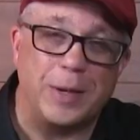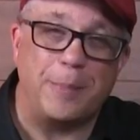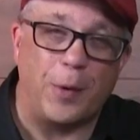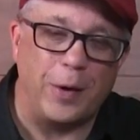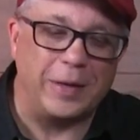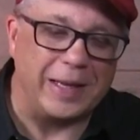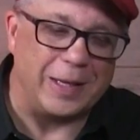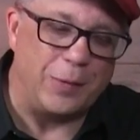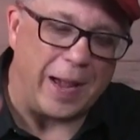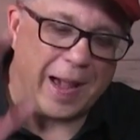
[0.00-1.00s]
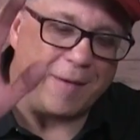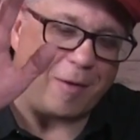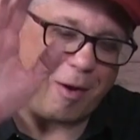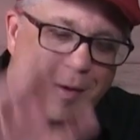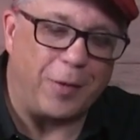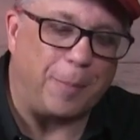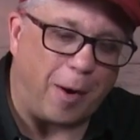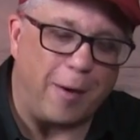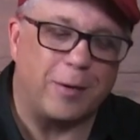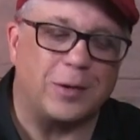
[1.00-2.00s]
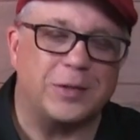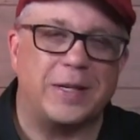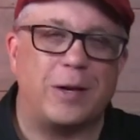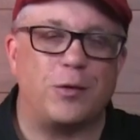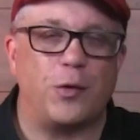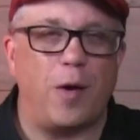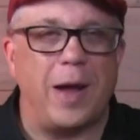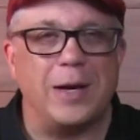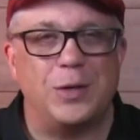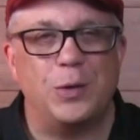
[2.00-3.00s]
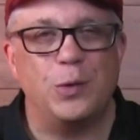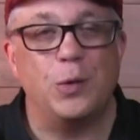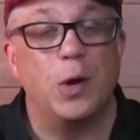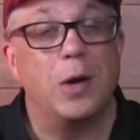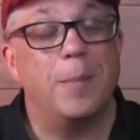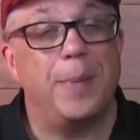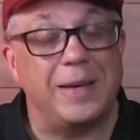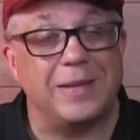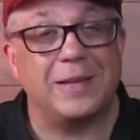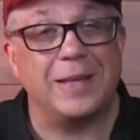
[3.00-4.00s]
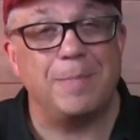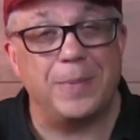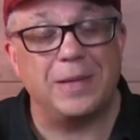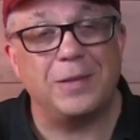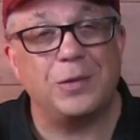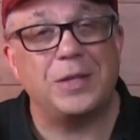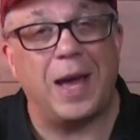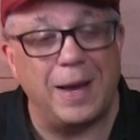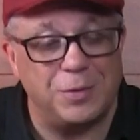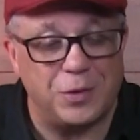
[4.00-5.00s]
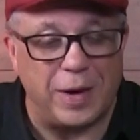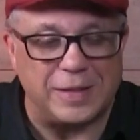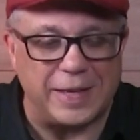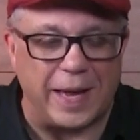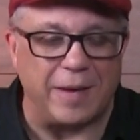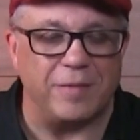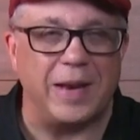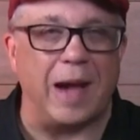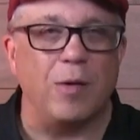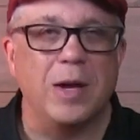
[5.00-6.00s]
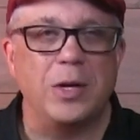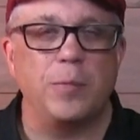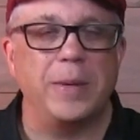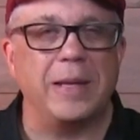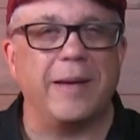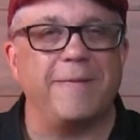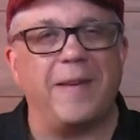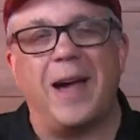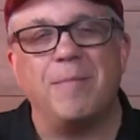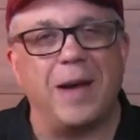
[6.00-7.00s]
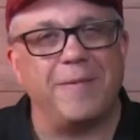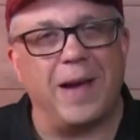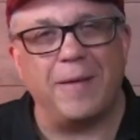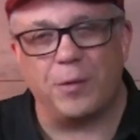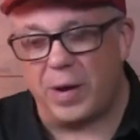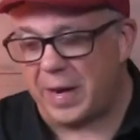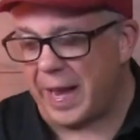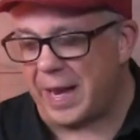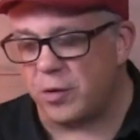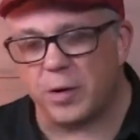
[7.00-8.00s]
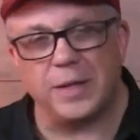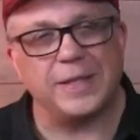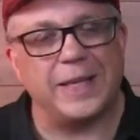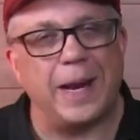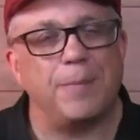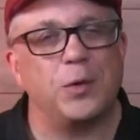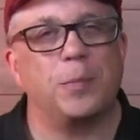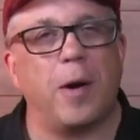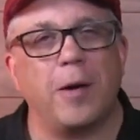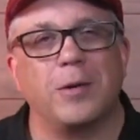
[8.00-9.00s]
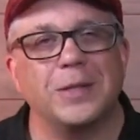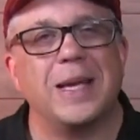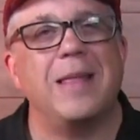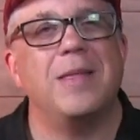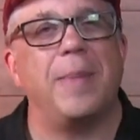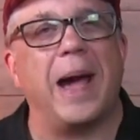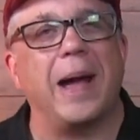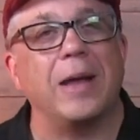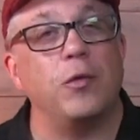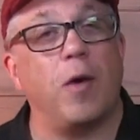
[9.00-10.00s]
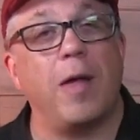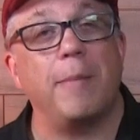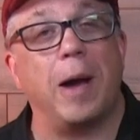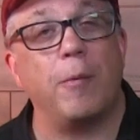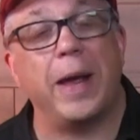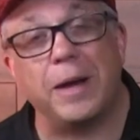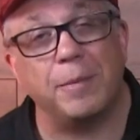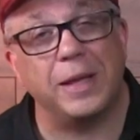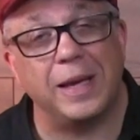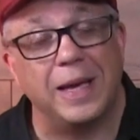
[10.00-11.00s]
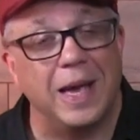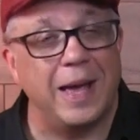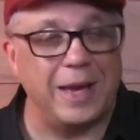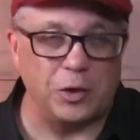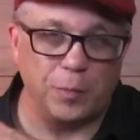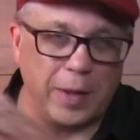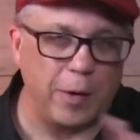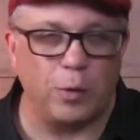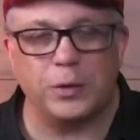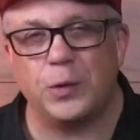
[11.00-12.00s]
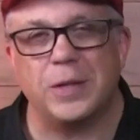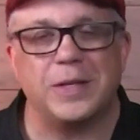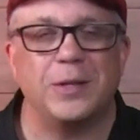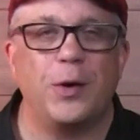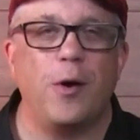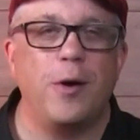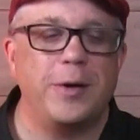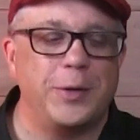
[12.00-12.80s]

importantly, you have all the particles that you're trying to basically build those time strands out of. Now, you're building a five by five grid and you're gonna set up those particles in the bag and draw them out randomly. Each player will do this in turn